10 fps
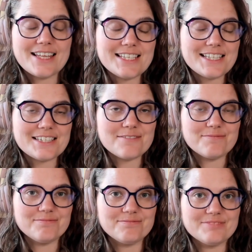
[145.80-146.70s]
That's it.
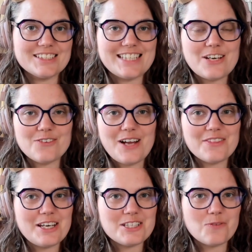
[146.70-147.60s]
See you
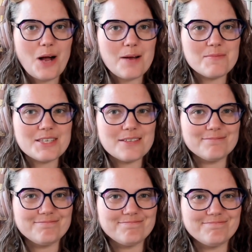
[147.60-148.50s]
around the interwebs.
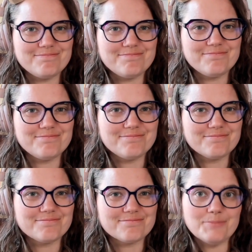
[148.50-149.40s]

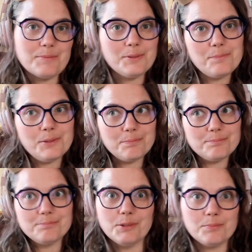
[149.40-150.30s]
Boop, boop, boop,
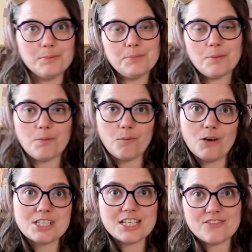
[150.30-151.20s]
boop, boop, boop.
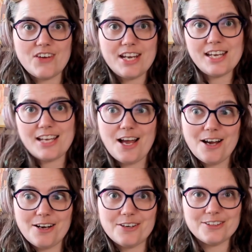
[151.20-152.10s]
Watch this
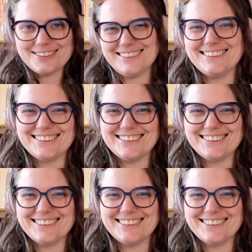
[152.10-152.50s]
video.